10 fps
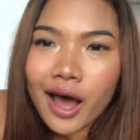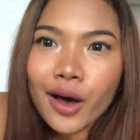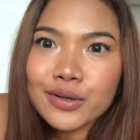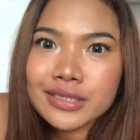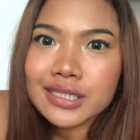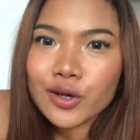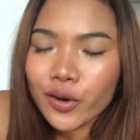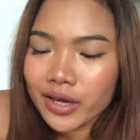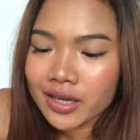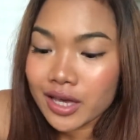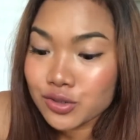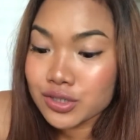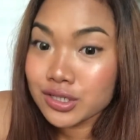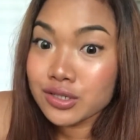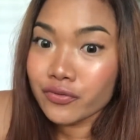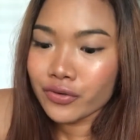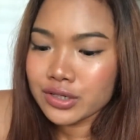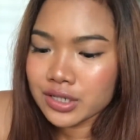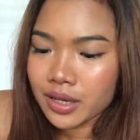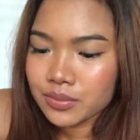How is it going? Actually, this is the
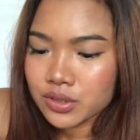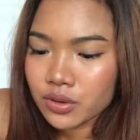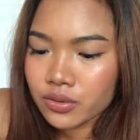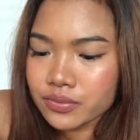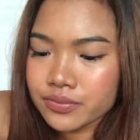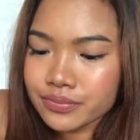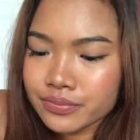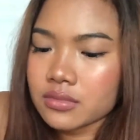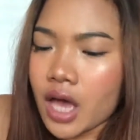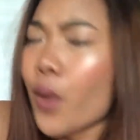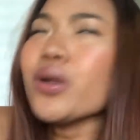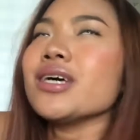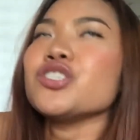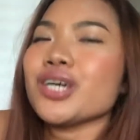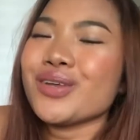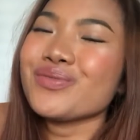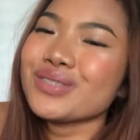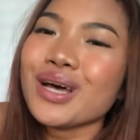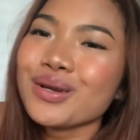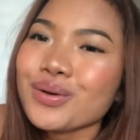first time, so I won't let judge if
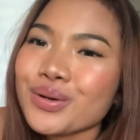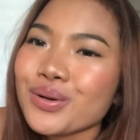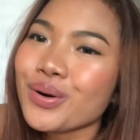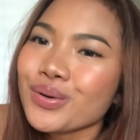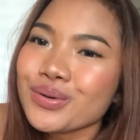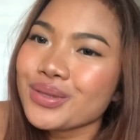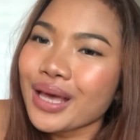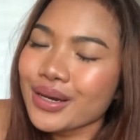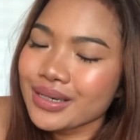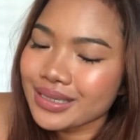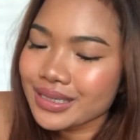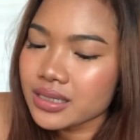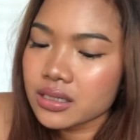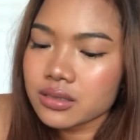it's not gonna go that good.